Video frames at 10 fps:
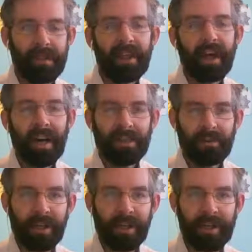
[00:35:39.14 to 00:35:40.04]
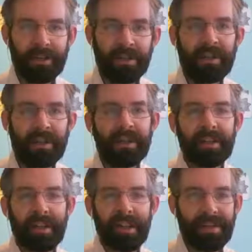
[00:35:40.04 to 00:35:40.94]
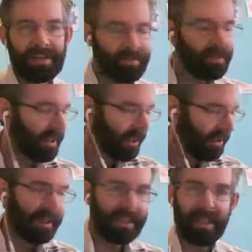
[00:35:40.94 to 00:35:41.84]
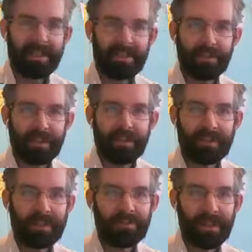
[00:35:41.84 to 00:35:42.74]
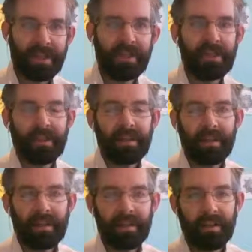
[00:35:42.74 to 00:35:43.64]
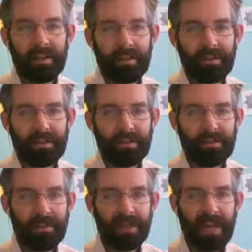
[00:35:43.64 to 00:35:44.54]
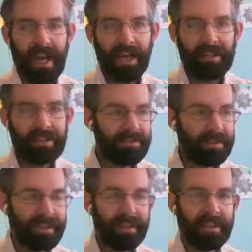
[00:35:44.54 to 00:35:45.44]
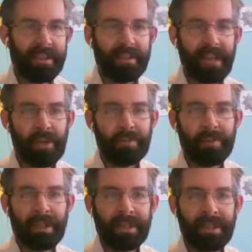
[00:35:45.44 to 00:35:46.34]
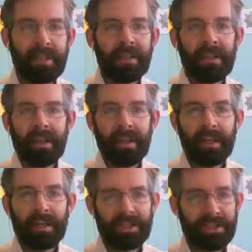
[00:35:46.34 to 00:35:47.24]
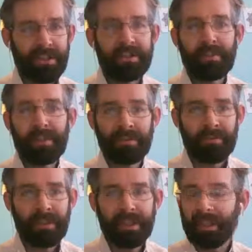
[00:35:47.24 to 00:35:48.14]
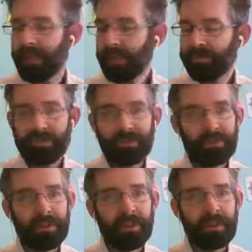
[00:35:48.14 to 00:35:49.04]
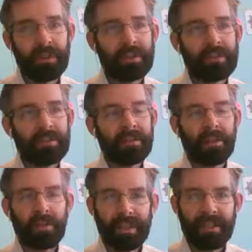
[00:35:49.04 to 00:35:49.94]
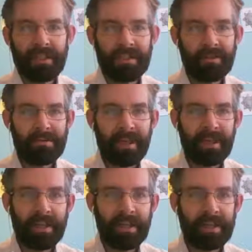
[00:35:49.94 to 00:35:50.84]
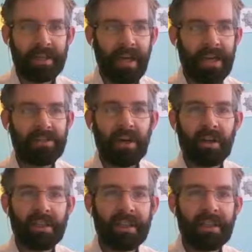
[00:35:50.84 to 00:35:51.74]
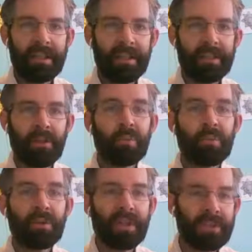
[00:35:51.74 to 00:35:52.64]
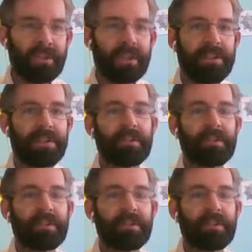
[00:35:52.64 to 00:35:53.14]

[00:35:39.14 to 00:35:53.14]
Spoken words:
highly recommend her. I've had some really great classes with her, and she's been very active in helping me. She's also been very helpful for correcting some of my italki notebook entries,